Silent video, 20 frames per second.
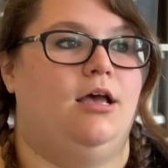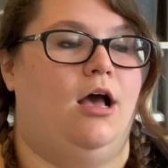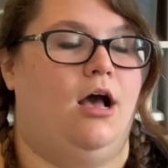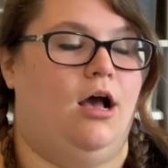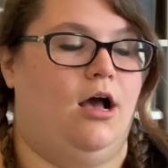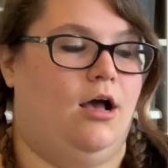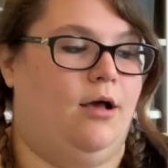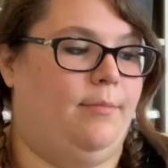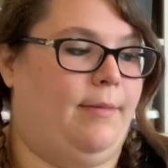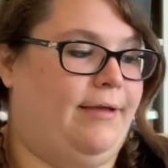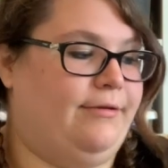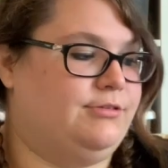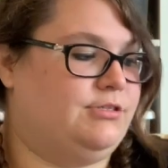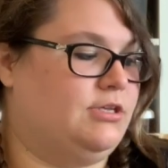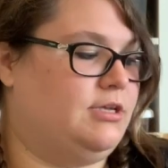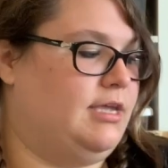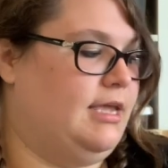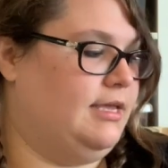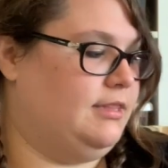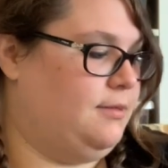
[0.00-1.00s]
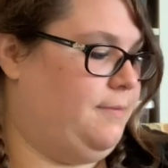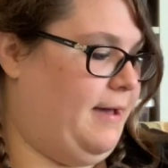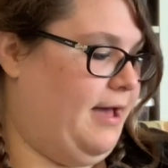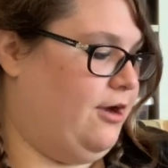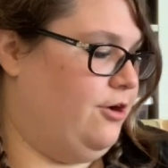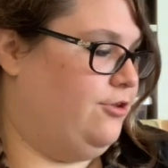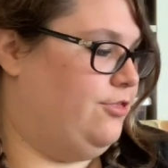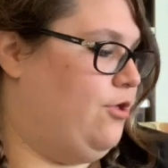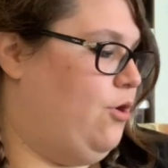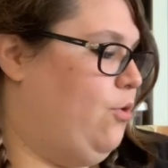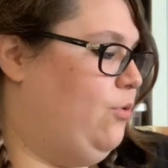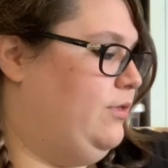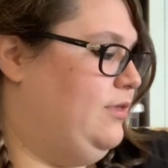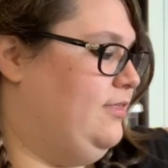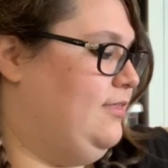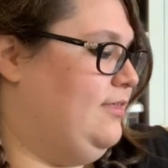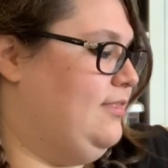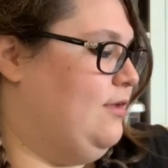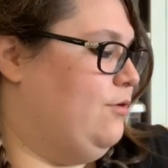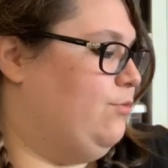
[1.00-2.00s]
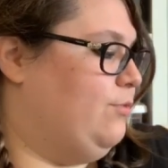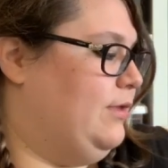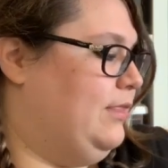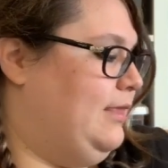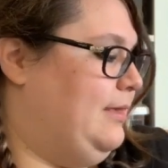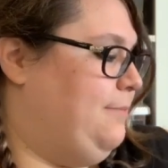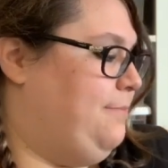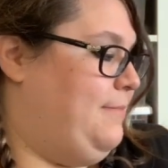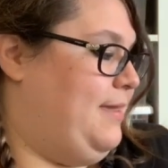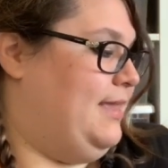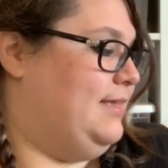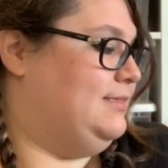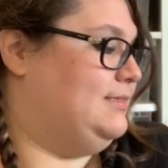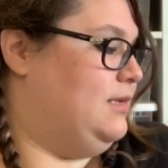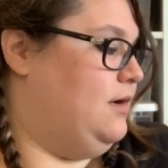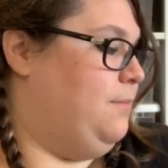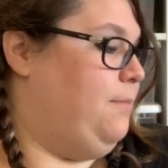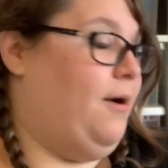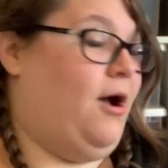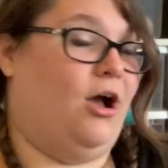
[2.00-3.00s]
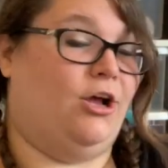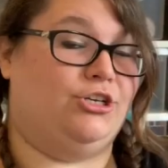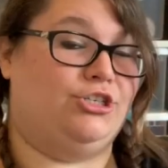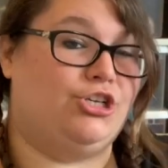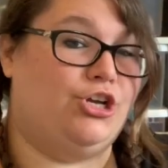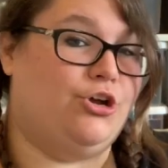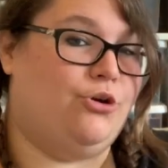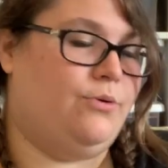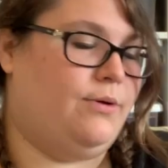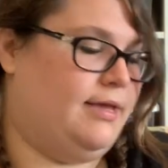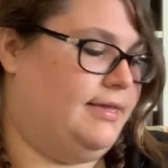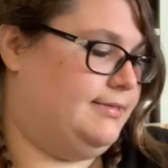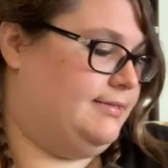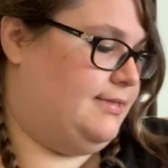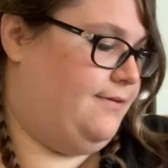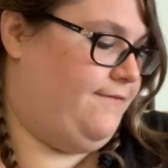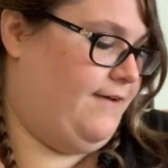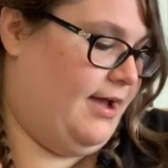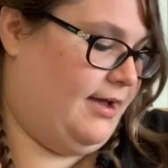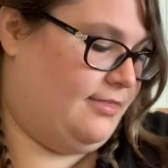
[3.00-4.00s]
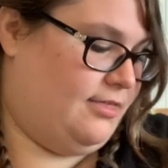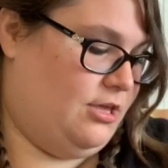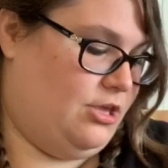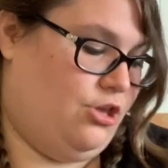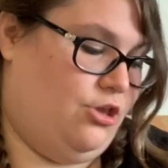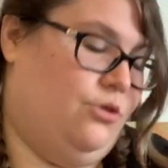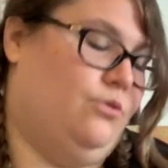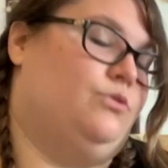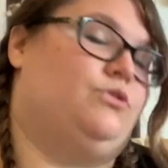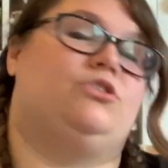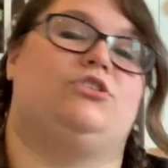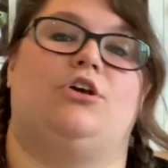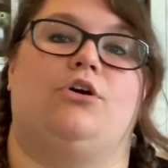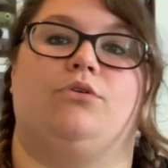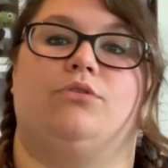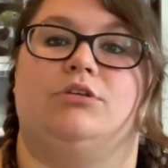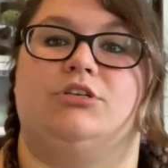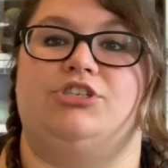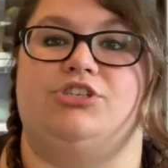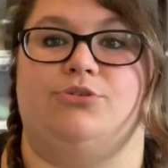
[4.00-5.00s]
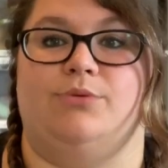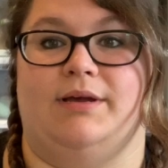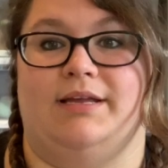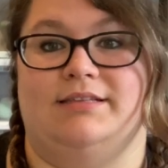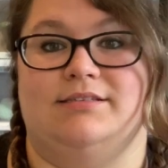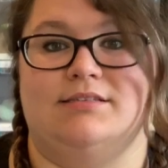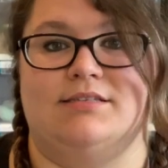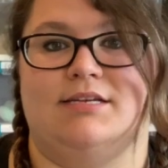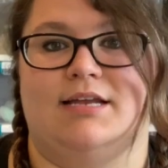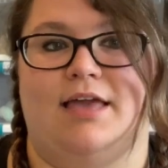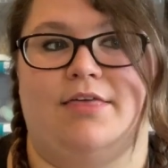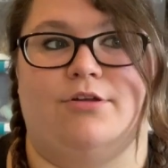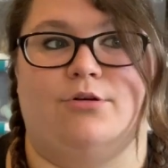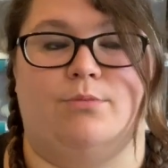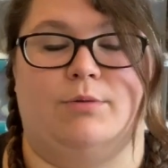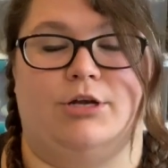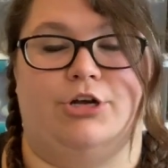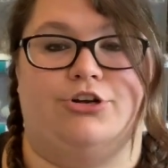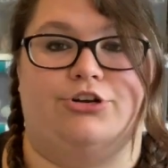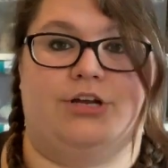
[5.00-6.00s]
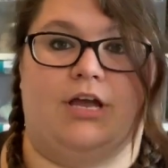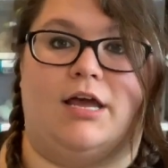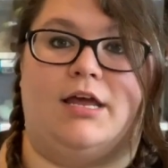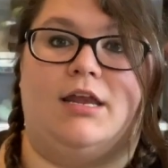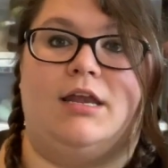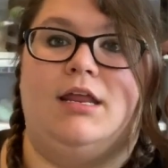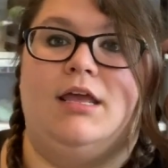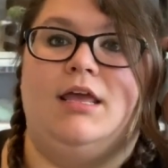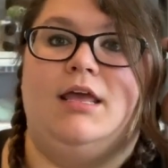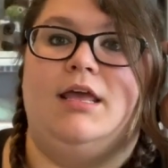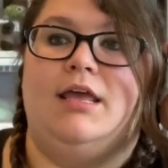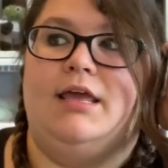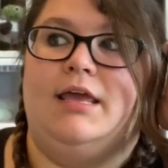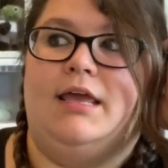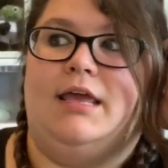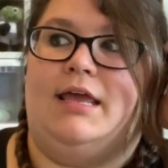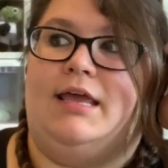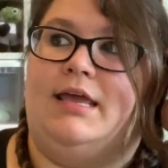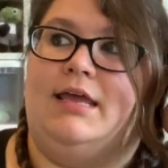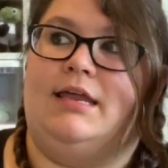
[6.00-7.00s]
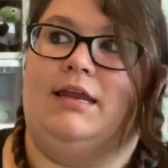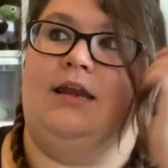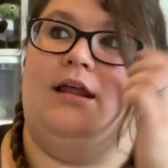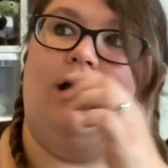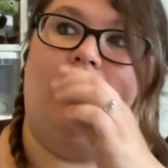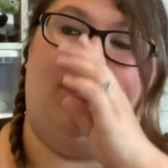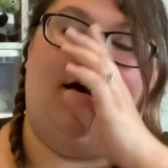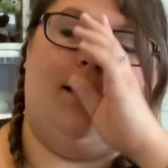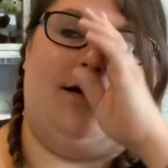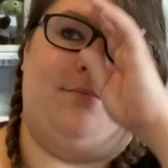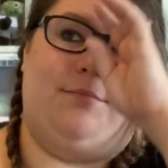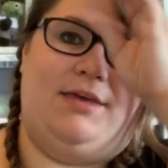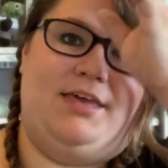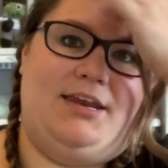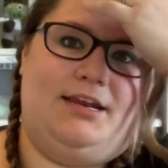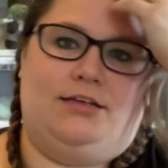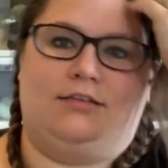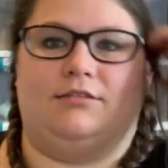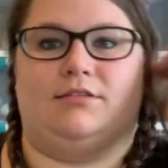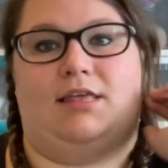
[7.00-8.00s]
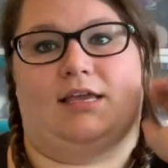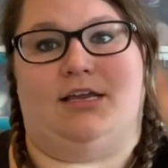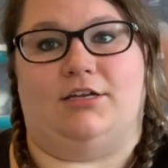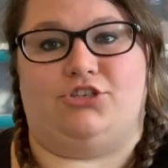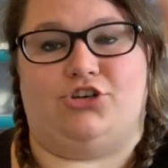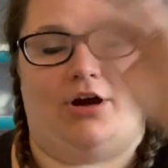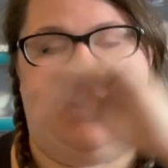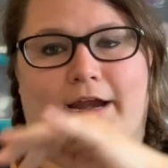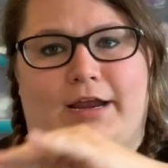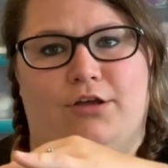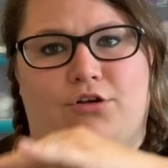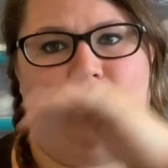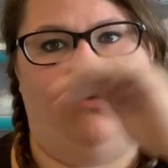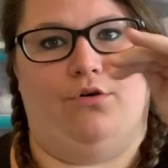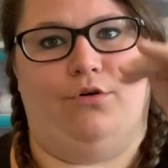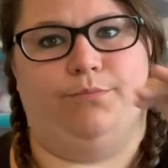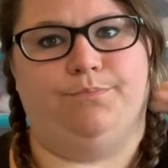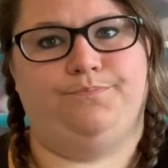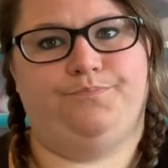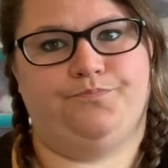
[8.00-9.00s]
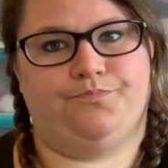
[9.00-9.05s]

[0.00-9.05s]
I was looking at the pattern, and the only thing that really makes it a poncho is the fact that you sew the two ends together when you're done in a like a triangle